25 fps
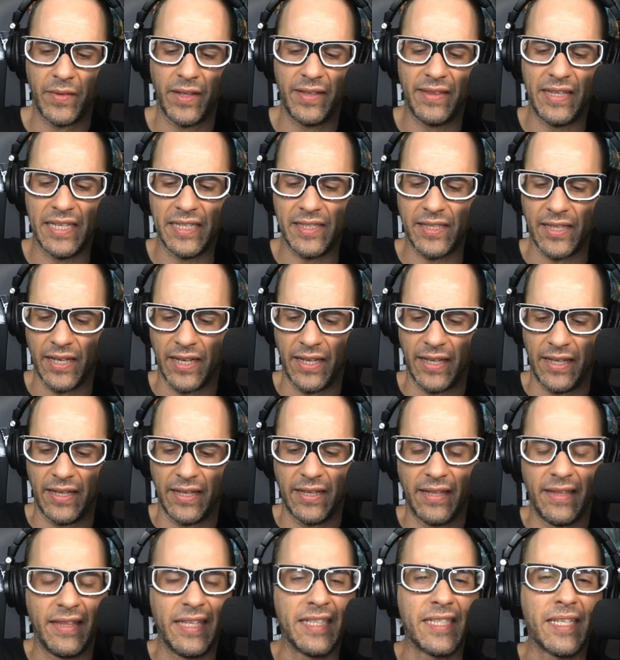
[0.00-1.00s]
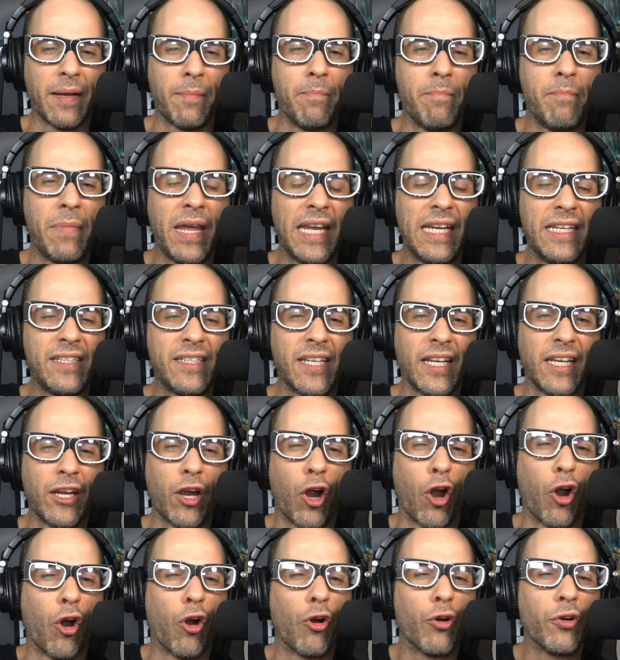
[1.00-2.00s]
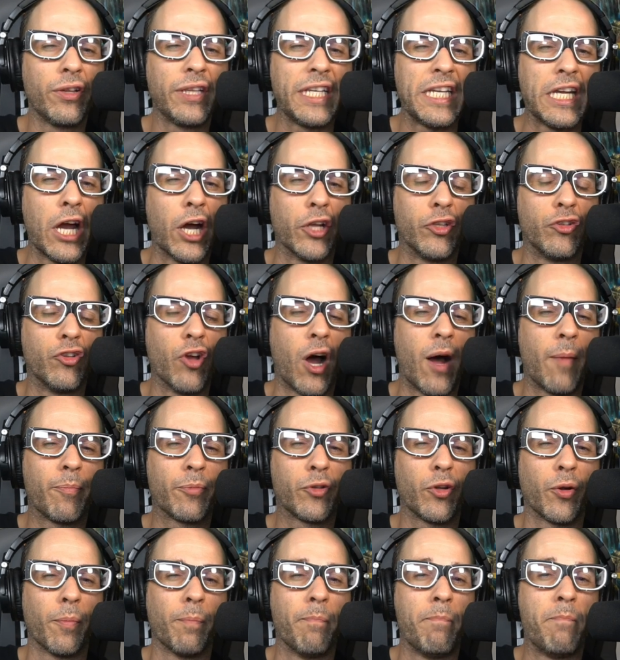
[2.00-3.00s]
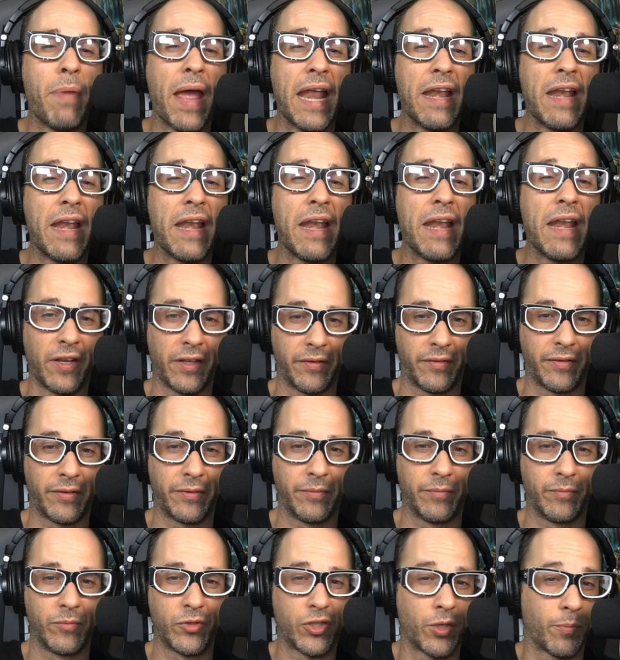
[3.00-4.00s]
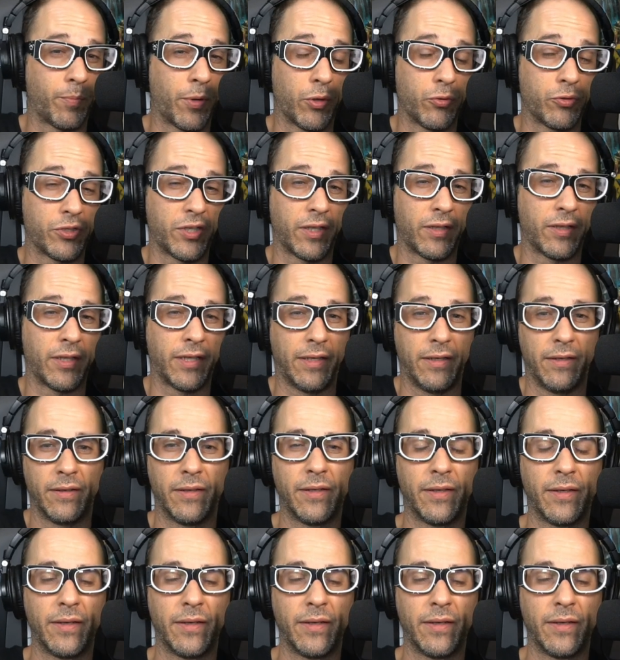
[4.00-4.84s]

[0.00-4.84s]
this amazing early adopter benefit, supposedly.